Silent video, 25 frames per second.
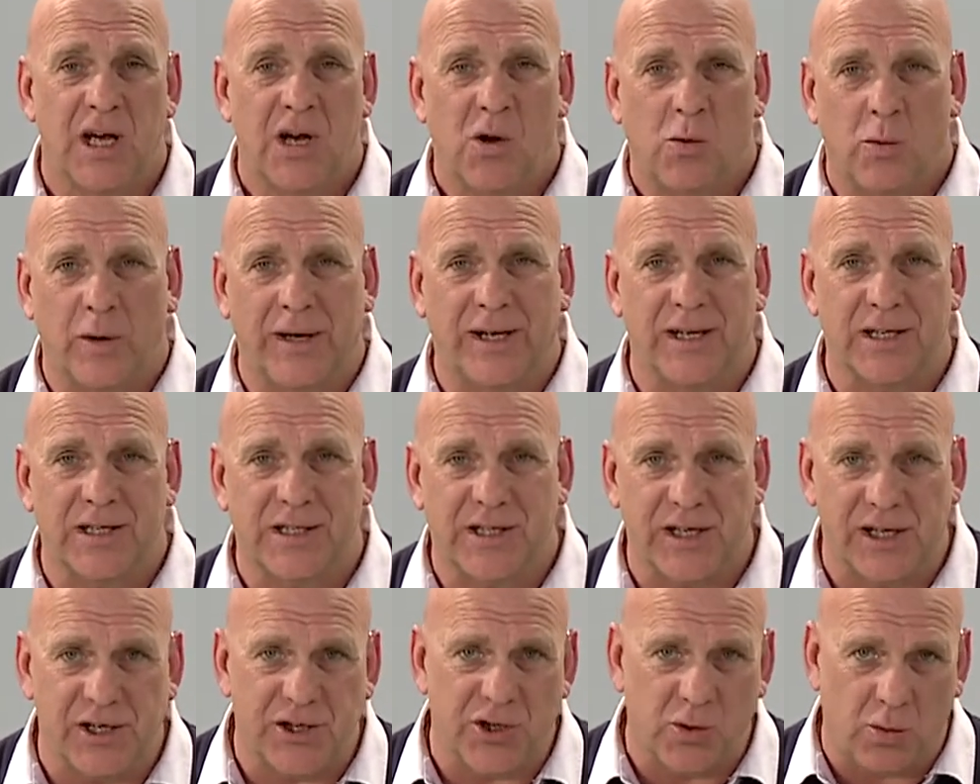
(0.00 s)
we can
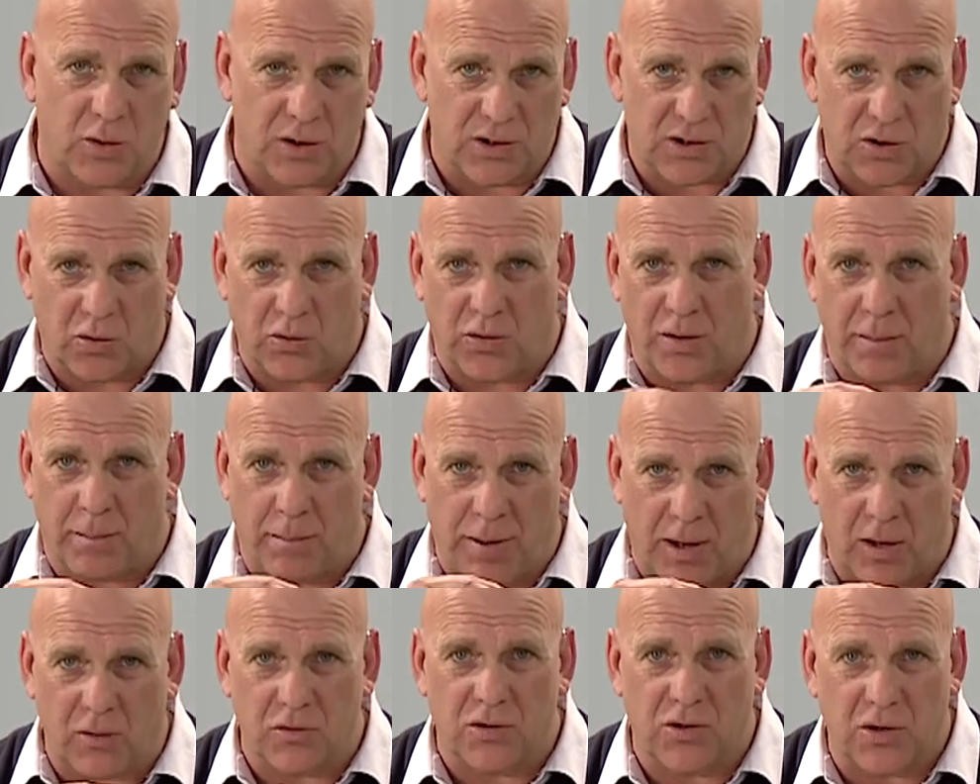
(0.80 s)
send you what's called a
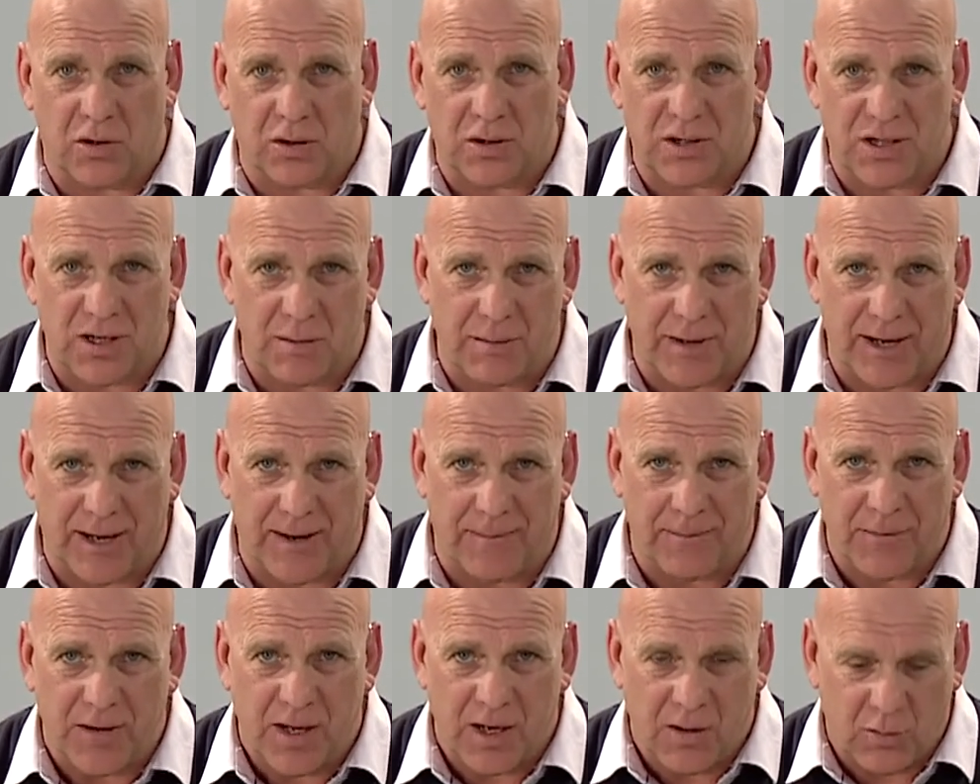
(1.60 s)
pulse
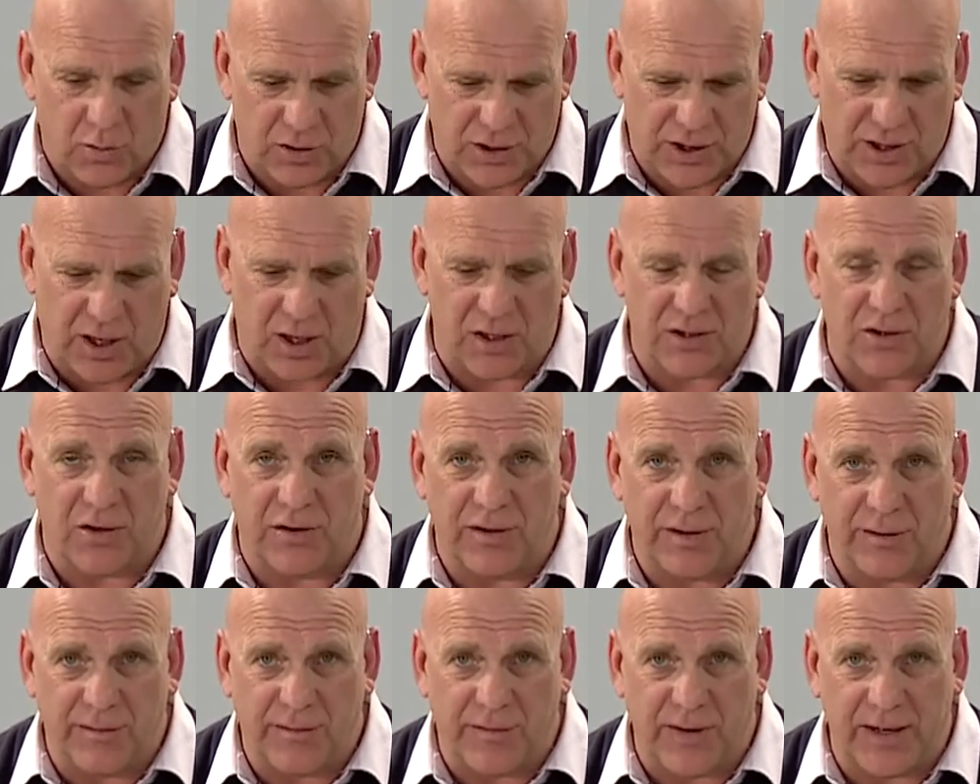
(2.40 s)
oximeter, which goes on
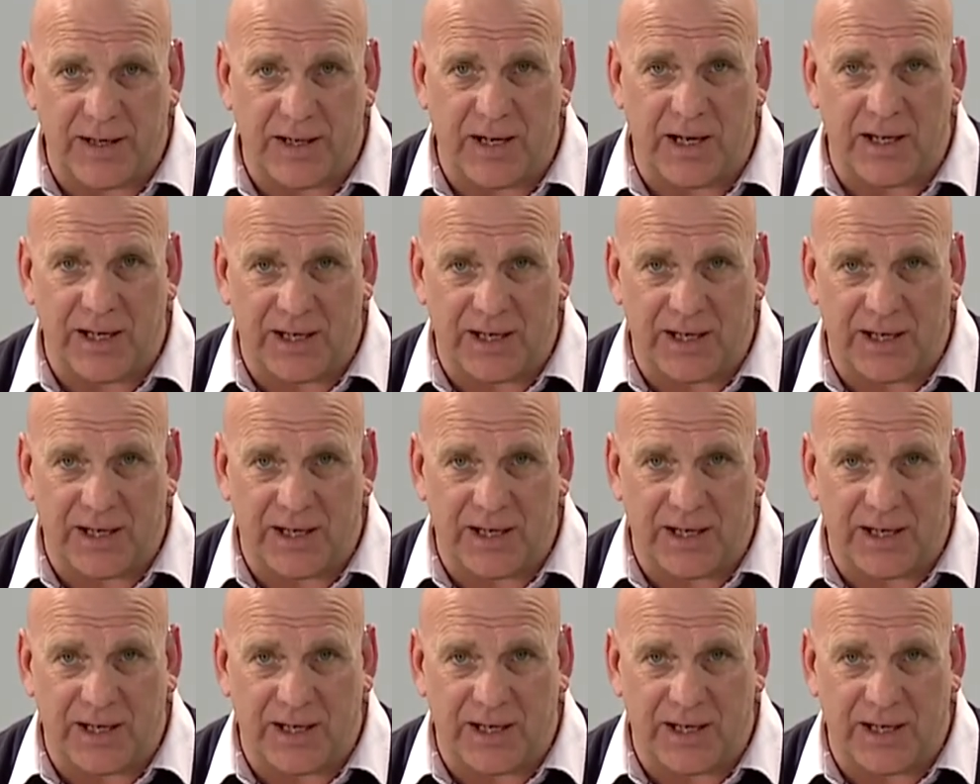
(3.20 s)
your finger.